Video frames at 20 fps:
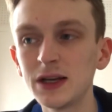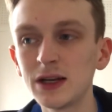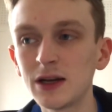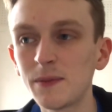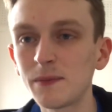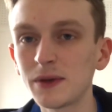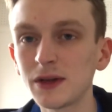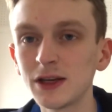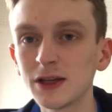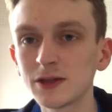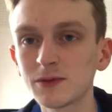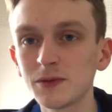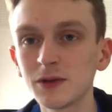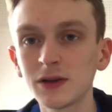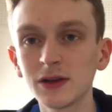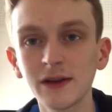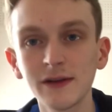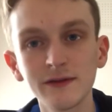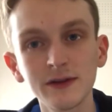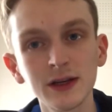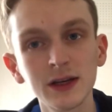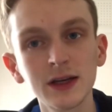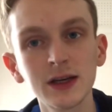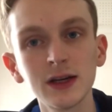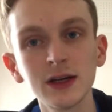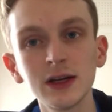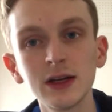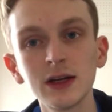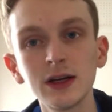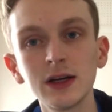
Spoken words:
in a place where living